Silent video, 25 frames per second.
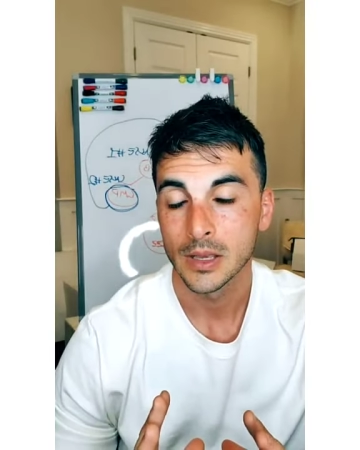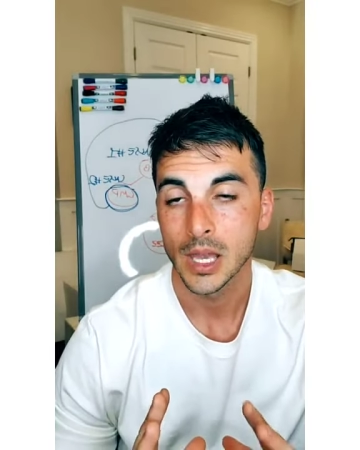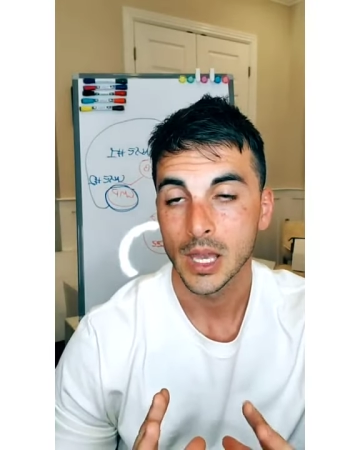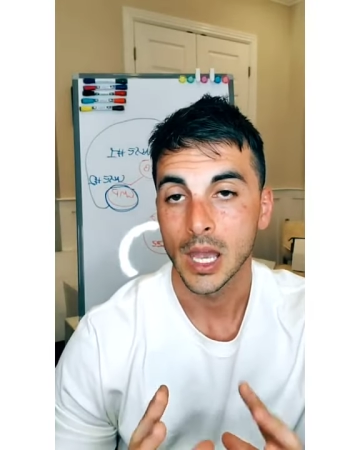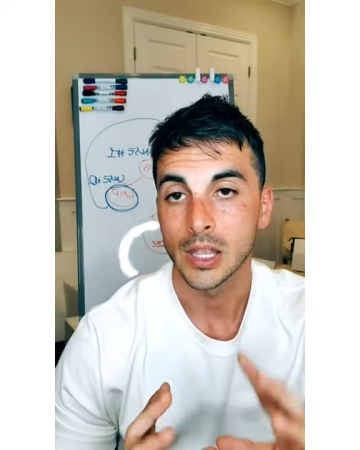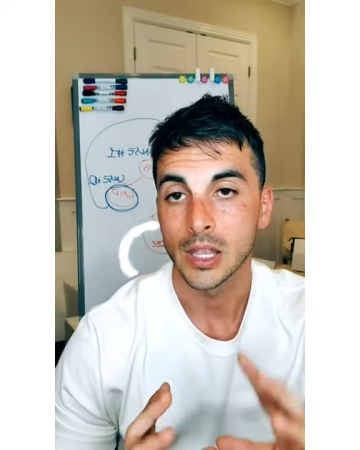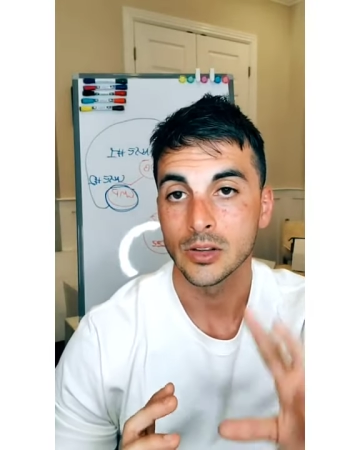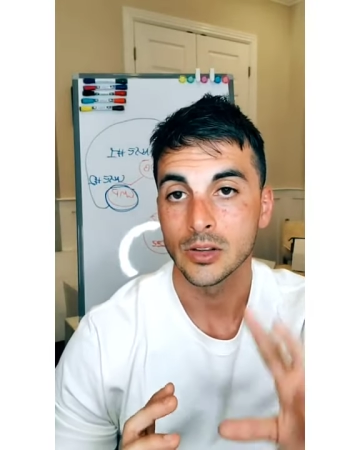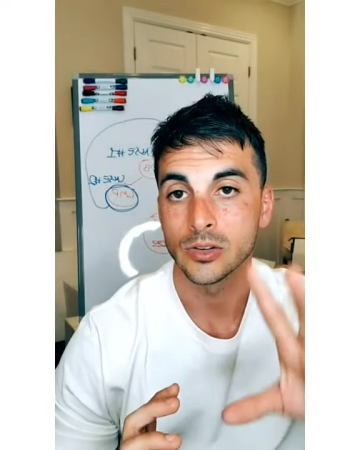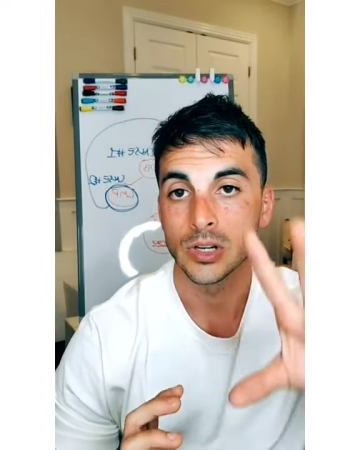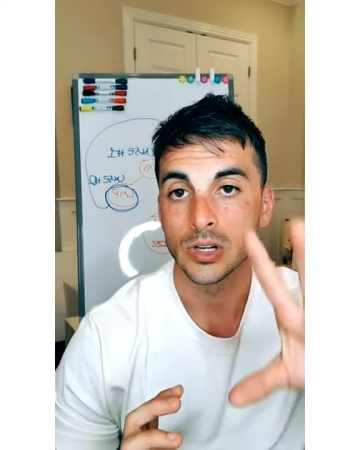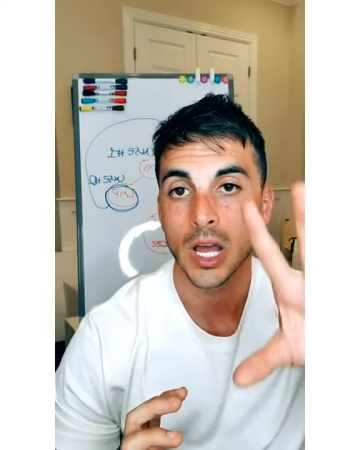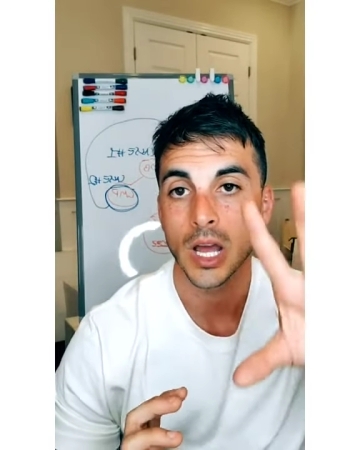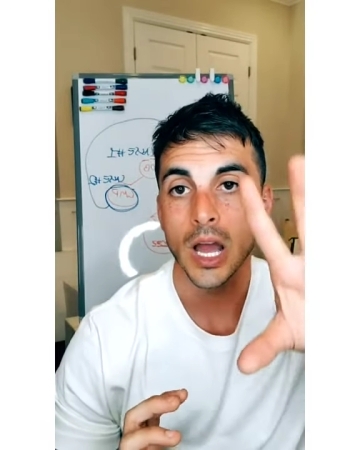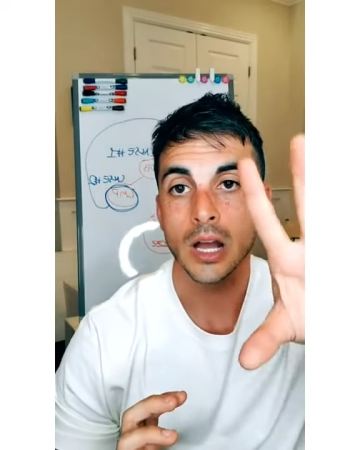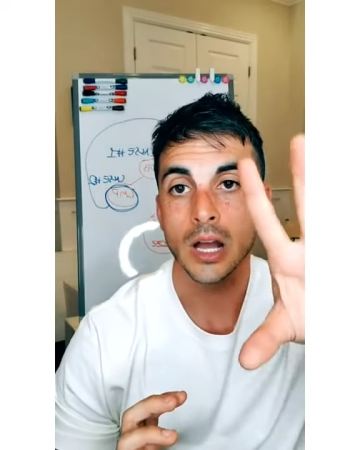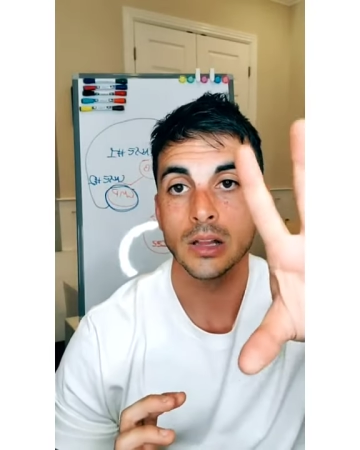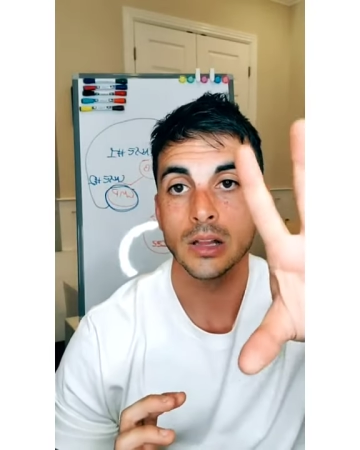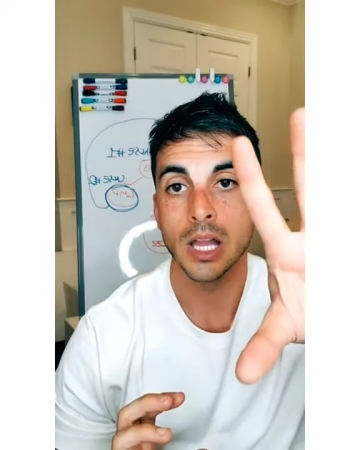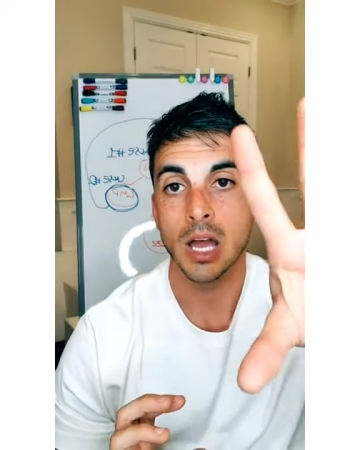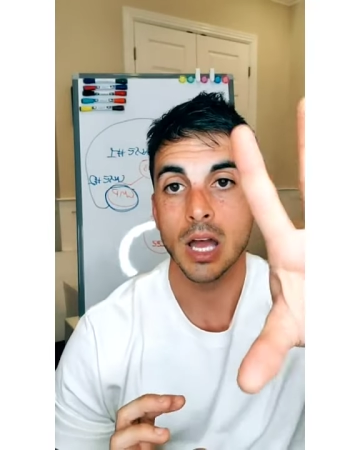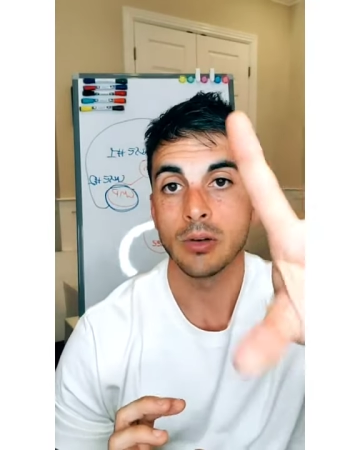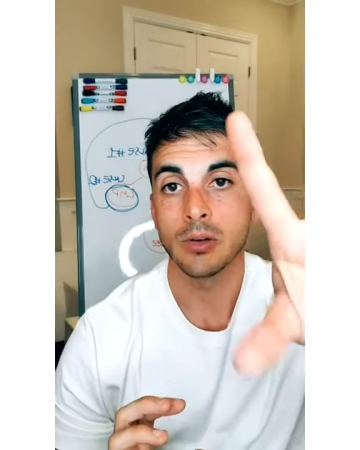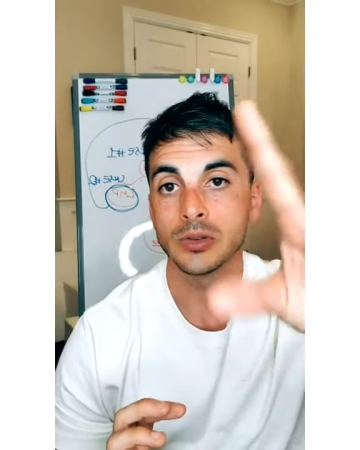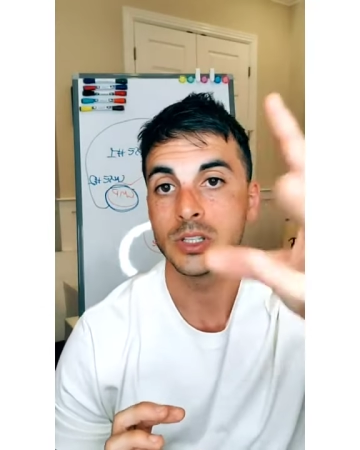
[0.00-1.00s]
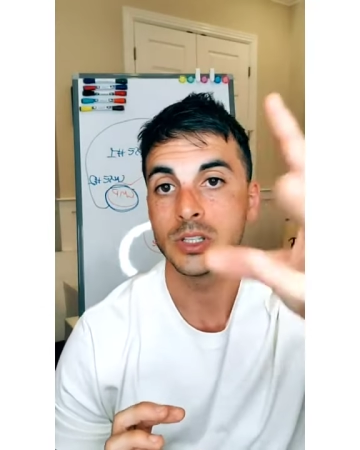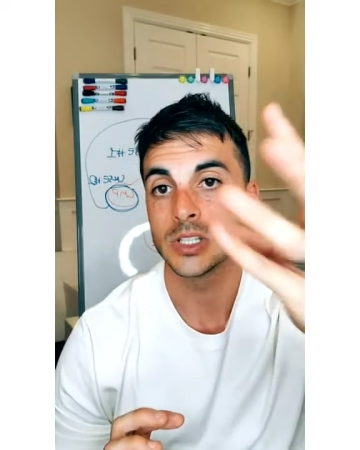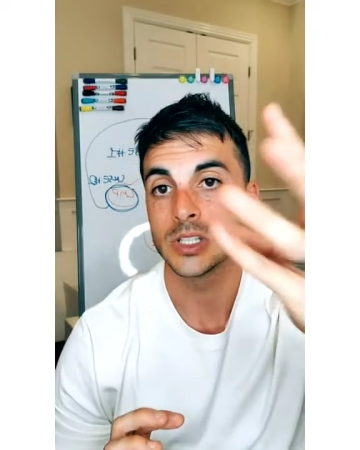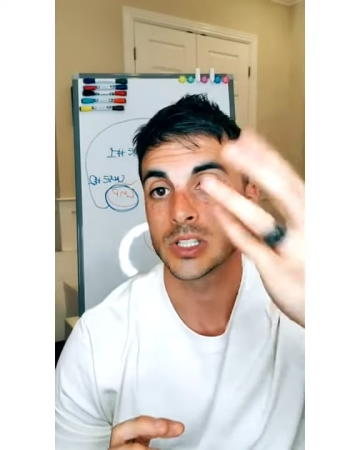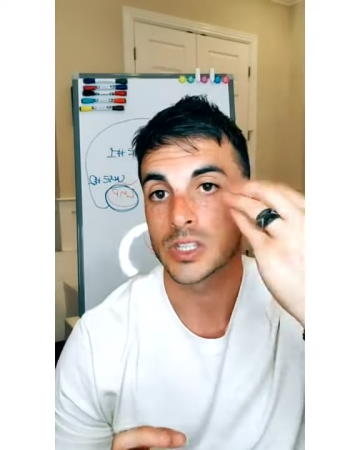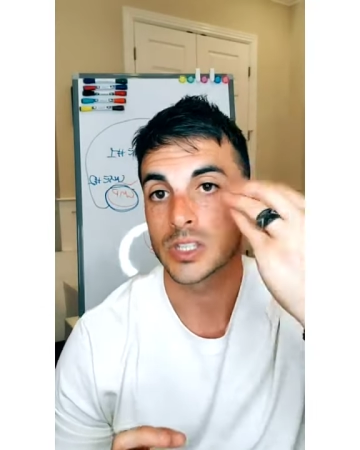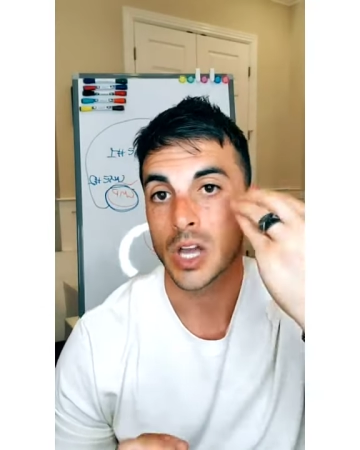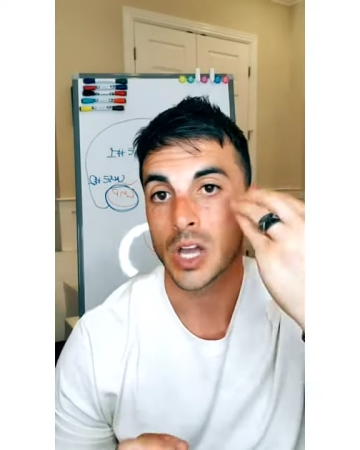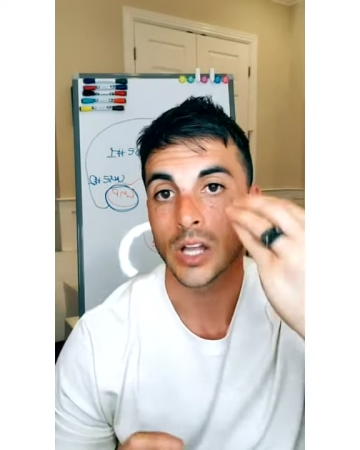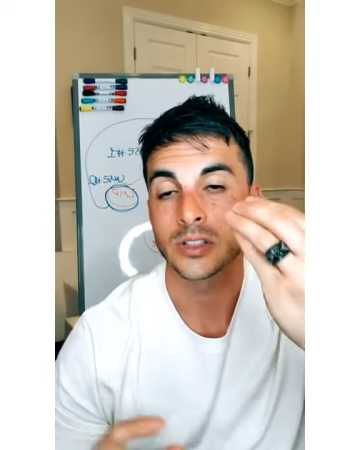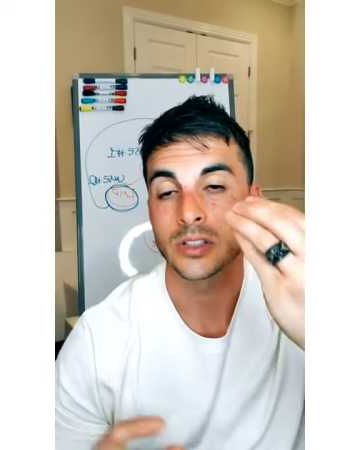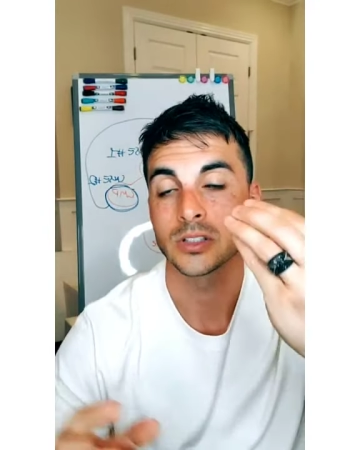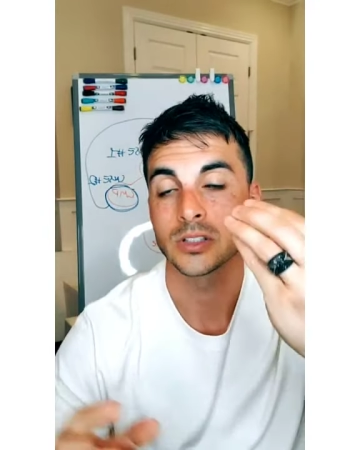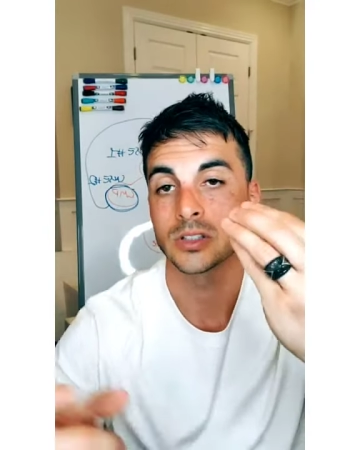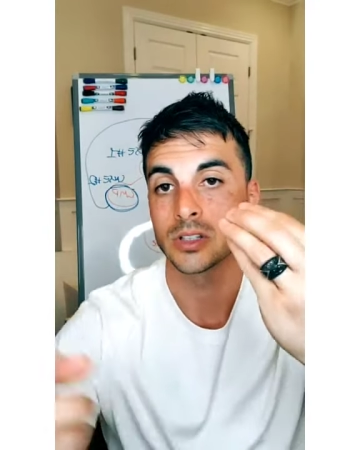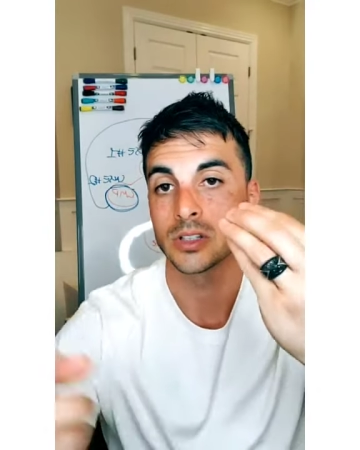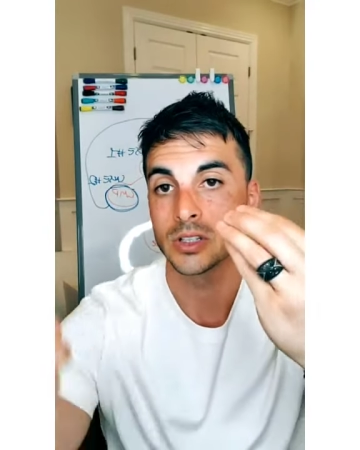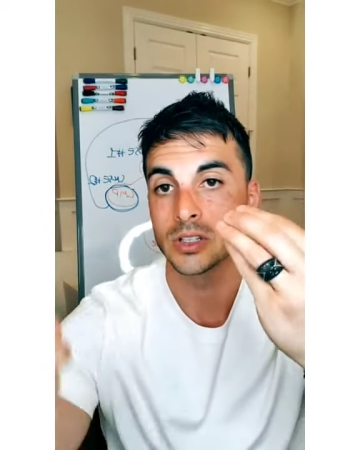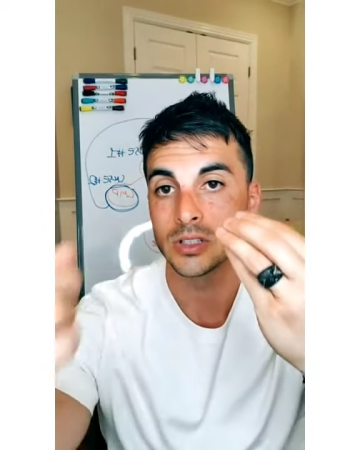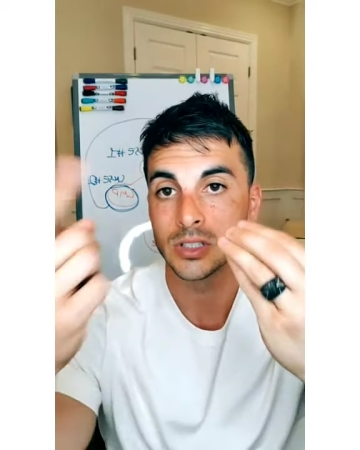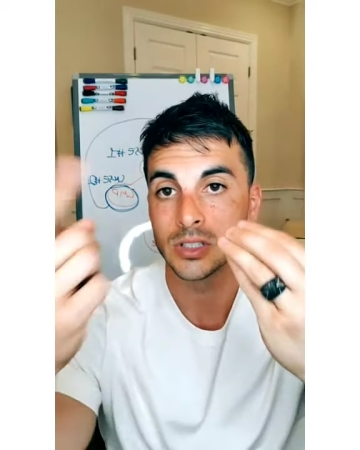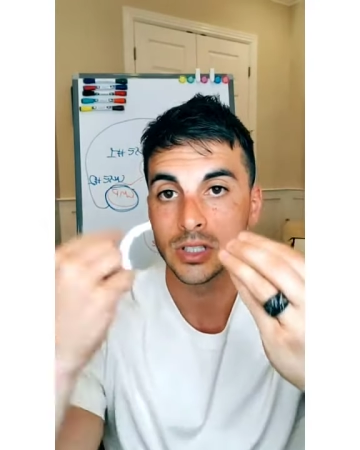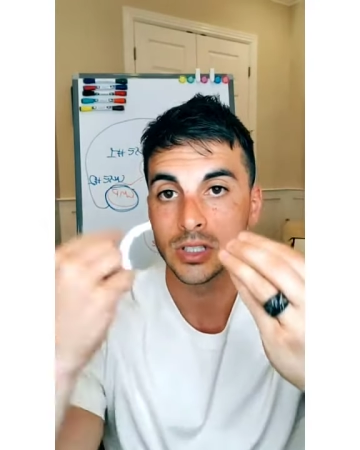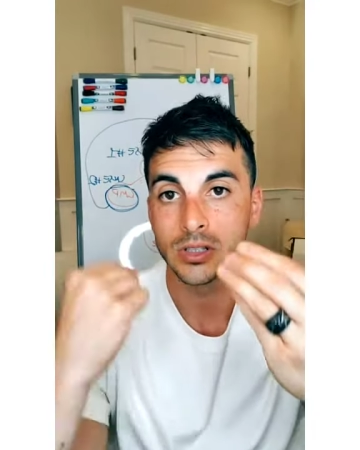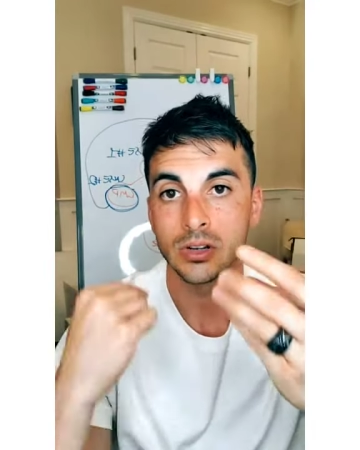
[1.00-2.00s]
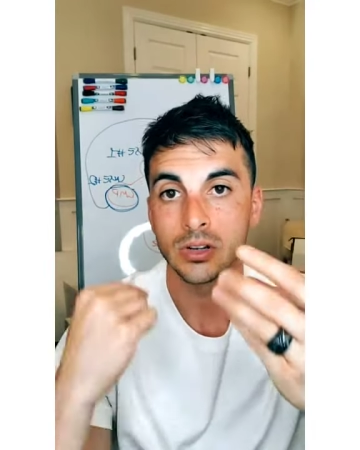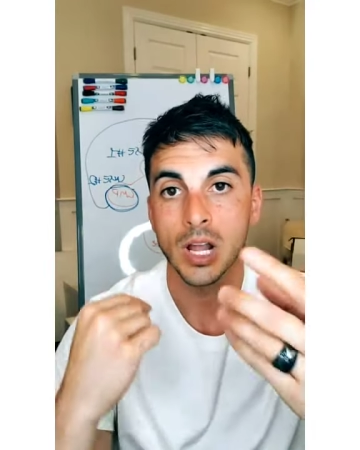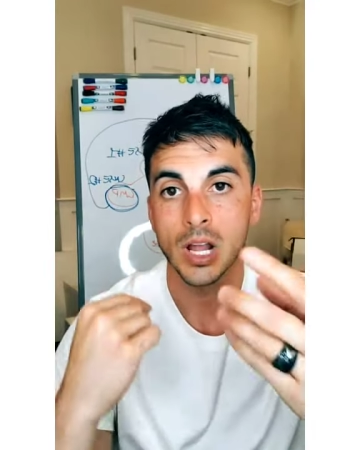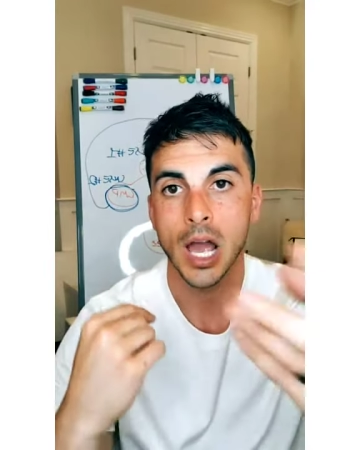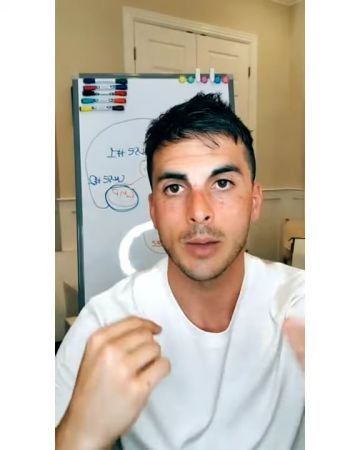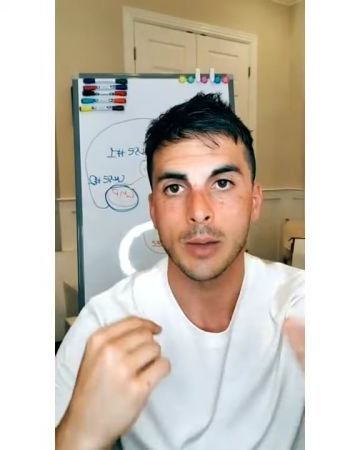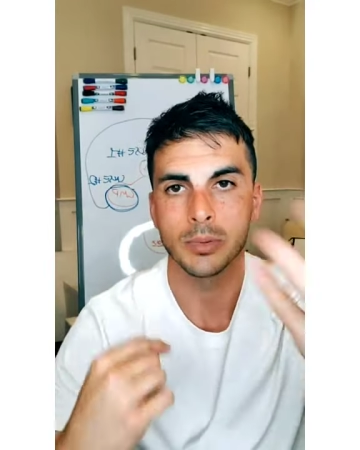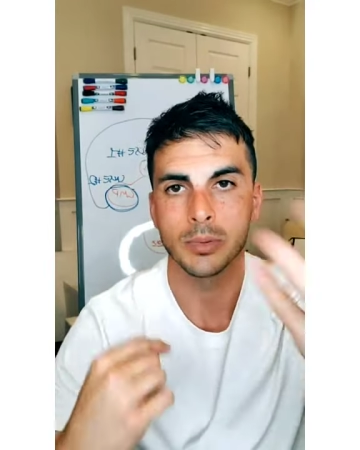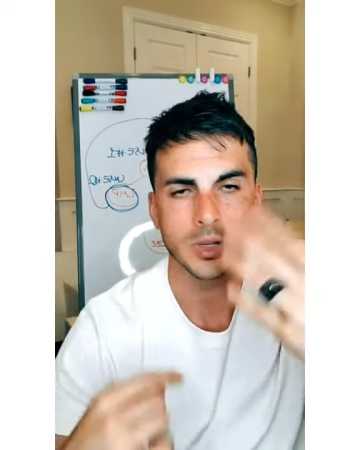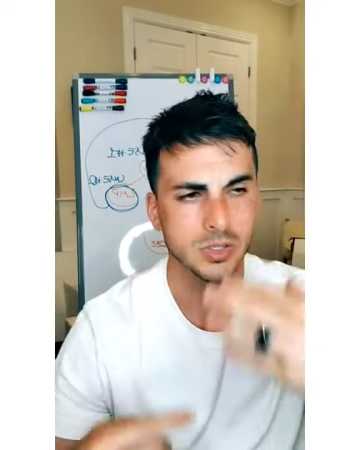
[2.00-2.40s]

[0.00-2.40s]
and you're not allowing these thoughts to continue to happen.